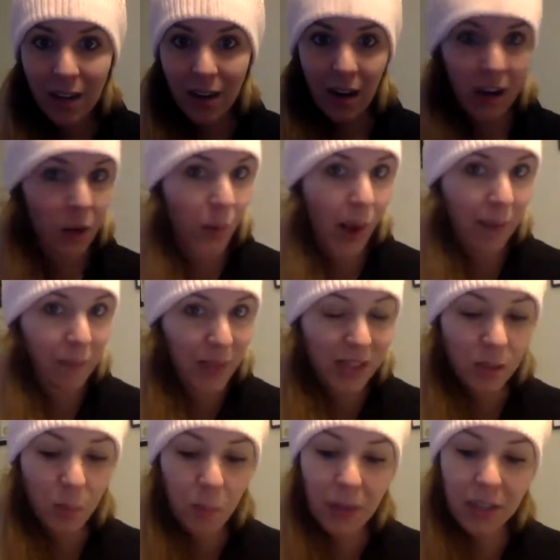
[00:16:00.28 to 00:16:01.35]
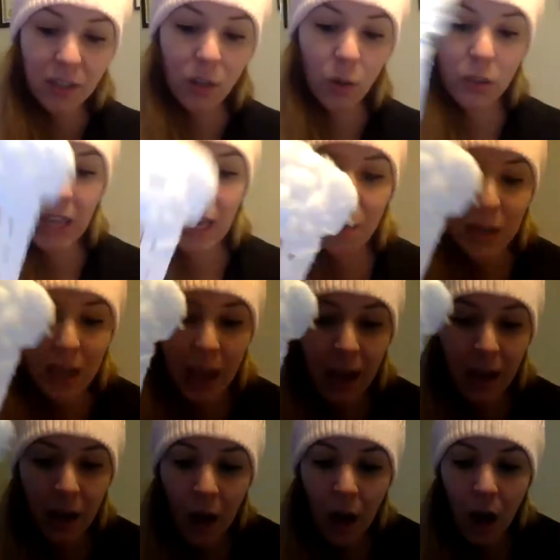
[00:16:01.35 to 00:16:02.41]
in any way? That's a big deal with ABA.
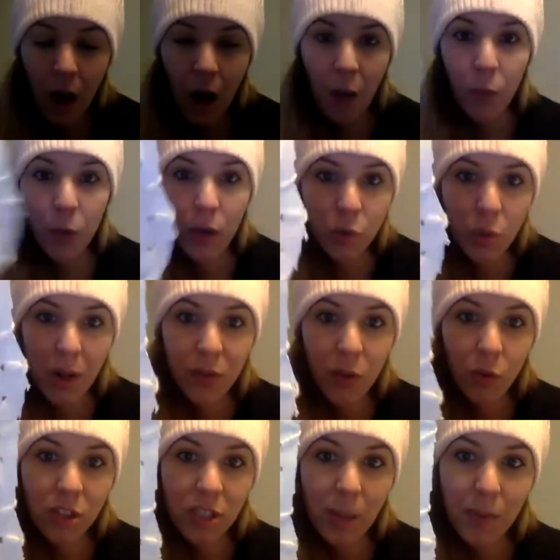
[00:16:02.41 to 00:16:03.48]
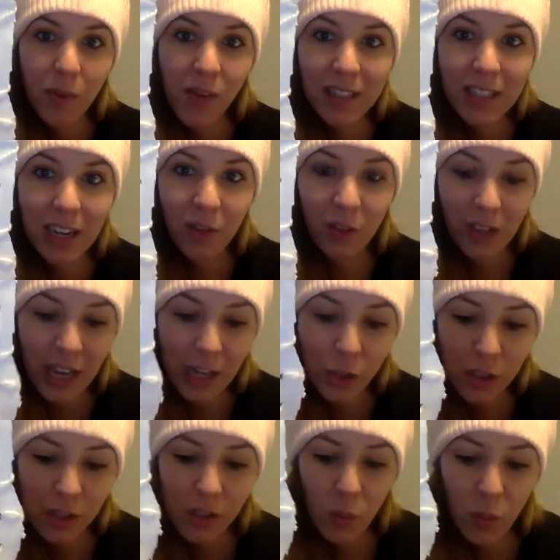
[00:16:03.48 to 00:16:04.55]
We also have the receptive
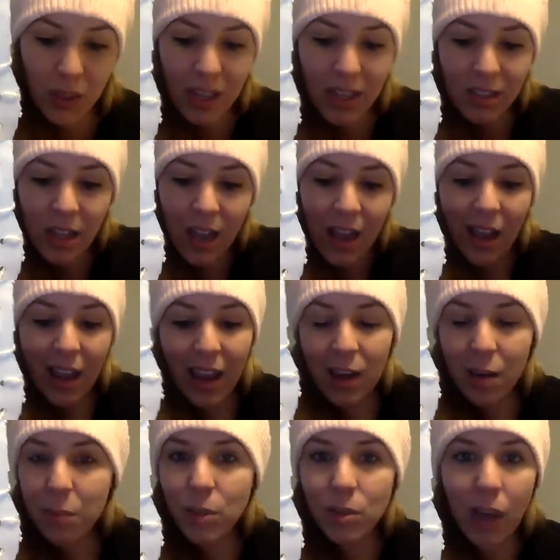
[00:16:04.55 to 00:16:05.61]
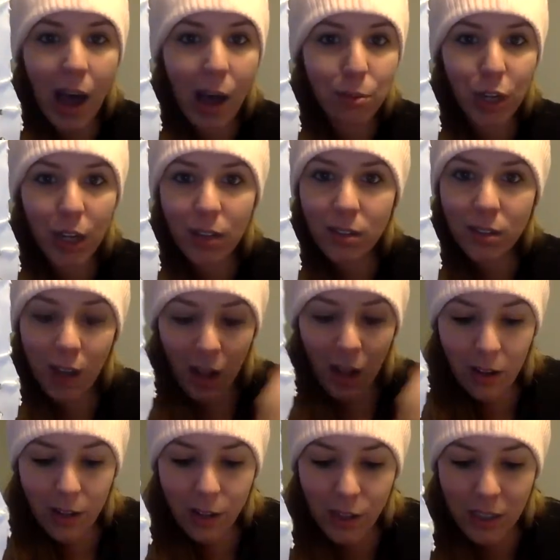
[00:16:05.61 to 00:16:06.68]
identifications with this: animals, objects,
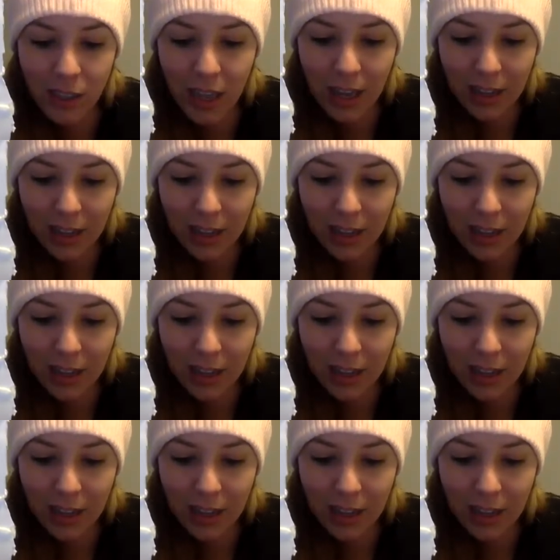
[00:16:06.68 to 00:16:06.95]
colors. Yet